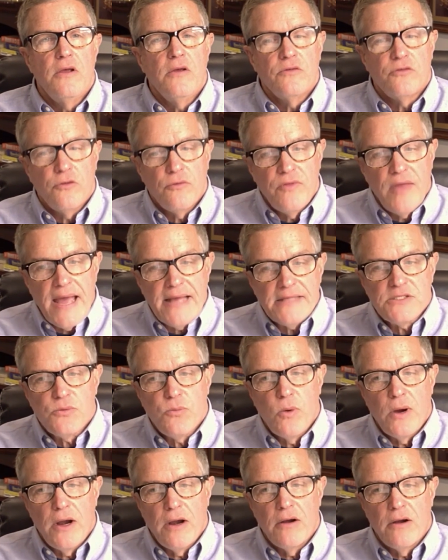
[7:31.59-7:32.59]
So that's
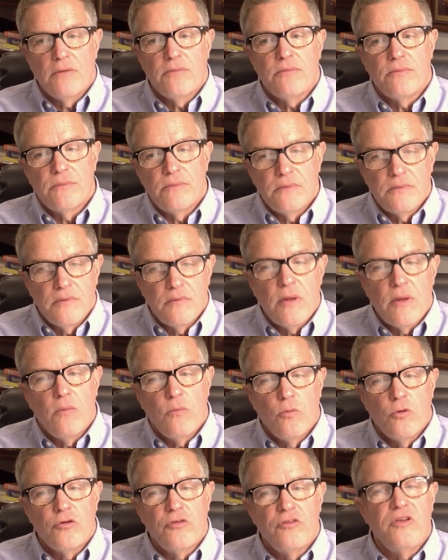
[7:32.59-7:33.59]
where
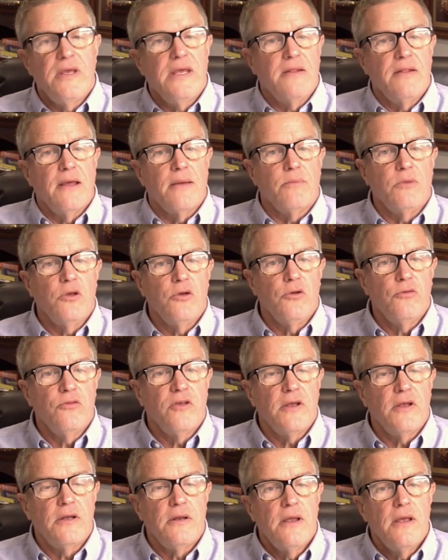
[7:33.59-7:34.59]
we're seeing them use
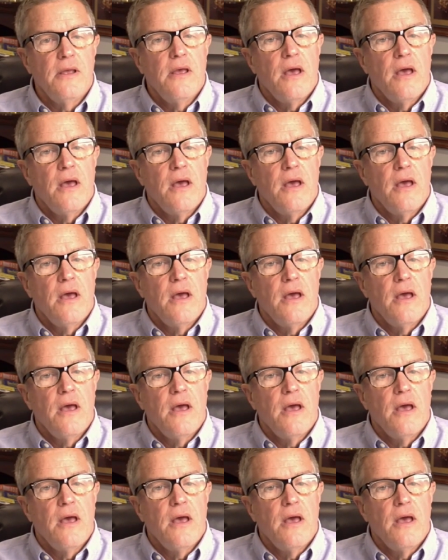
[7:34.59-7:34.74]
it,